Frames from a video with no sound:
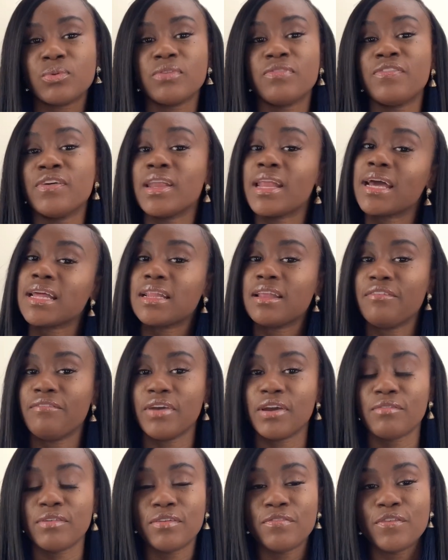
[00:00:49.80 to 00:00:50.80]
within like the
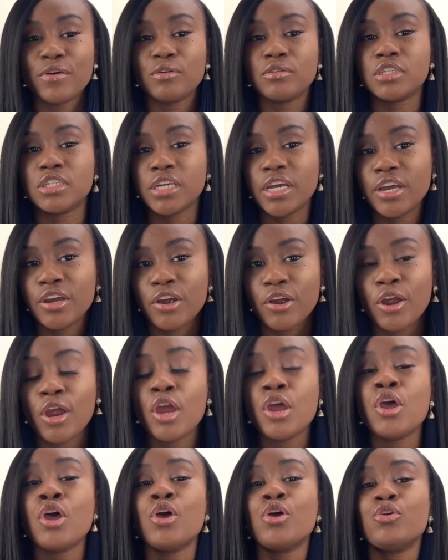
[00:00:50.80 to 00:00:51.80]
very first year,
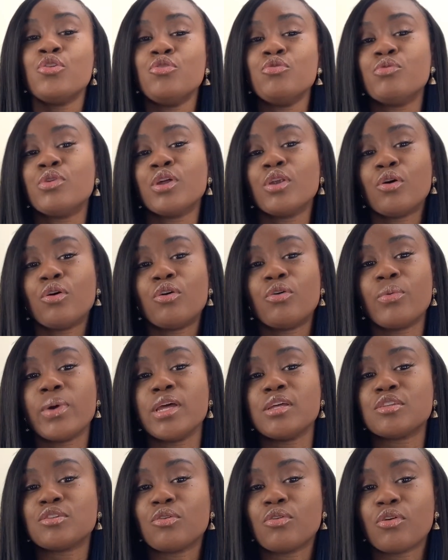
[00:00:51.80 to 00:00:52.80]
you can
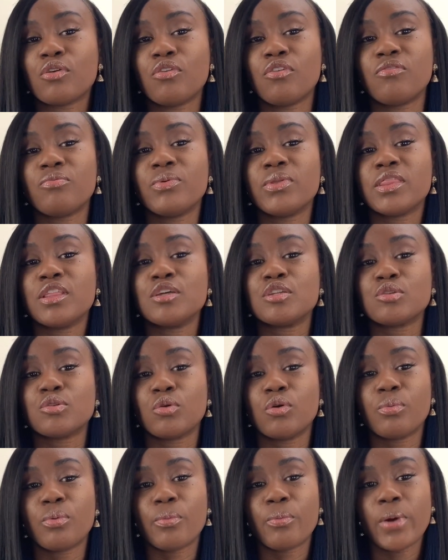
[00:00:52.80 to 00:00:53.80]
always start off with the
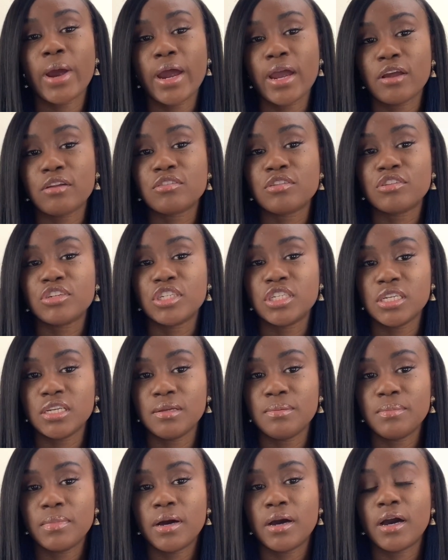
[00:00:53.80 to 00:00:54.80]
sole
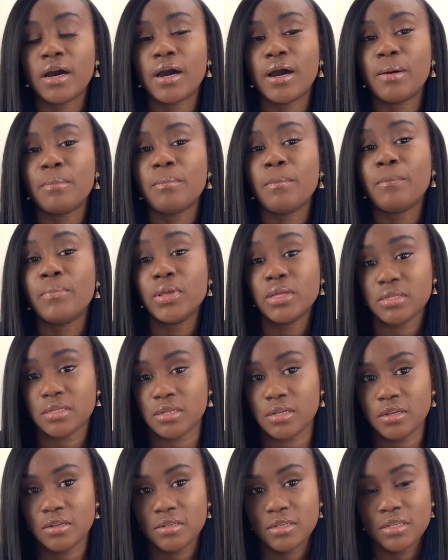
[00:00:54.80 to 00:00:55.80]
proprietorship
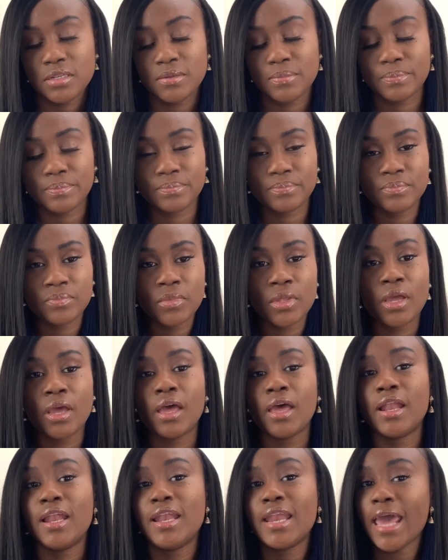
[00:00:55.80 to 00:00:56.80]
business.
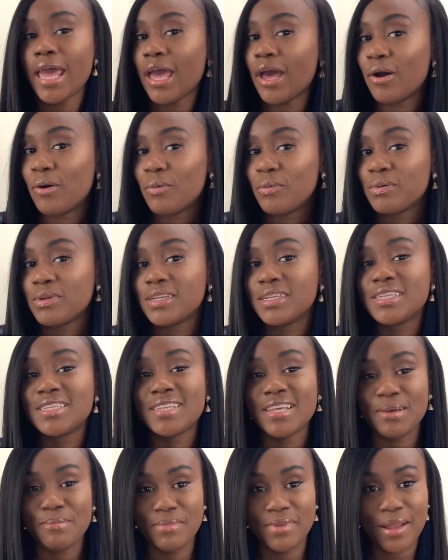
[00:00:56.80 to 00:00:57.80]
Now,
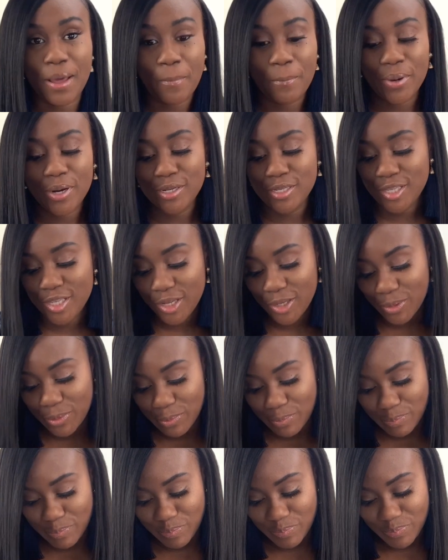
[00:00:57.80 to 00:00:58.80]
tip number two.